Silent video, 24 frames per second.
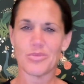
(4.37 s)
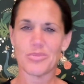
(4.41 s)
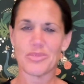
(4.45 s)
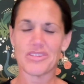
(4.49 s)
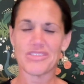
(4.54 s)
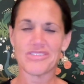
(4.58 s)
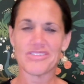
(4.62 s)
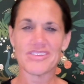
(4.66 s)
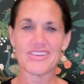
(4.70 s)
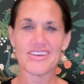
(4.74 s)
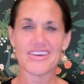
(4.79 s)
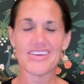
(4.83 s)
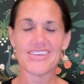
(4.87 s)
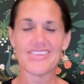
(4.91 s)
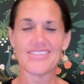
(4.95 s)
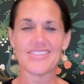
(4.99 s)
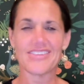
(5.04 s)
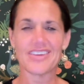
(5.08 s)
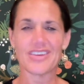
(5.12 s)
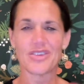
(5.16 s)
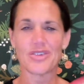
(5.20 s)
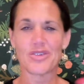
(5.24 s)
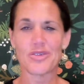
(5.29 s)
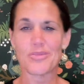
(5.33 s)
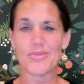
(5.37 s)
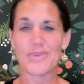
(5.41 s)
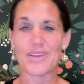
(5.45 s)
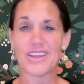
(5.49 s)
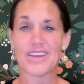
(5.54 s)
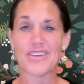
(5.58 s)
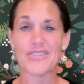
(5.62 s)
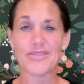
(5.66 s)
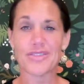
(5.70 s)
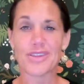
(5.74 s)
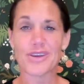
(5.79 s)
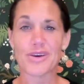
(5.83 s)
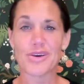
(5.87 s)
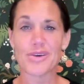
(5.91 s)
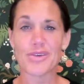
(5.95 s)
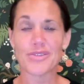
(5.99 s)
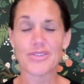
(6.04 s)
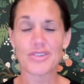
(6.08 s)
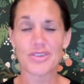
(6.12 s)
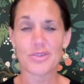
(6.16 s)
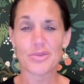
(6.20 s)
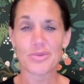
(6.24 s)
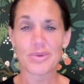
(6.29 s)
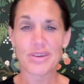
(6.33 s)
business and your money flows
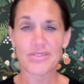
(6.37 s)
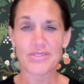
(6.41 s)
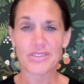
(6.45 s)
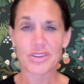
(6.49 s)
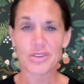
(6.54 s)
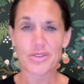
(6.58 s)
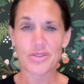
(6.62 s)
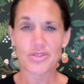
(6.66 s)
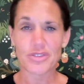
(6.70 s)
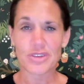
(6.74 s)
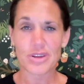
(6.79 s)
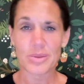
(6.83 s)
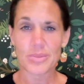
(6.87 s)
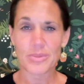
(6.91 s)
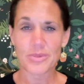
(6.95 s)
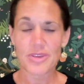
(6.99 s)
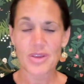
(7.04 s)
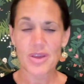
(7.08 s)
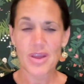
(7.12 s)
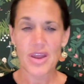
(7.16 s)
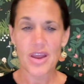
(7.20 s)
and your revenue streams,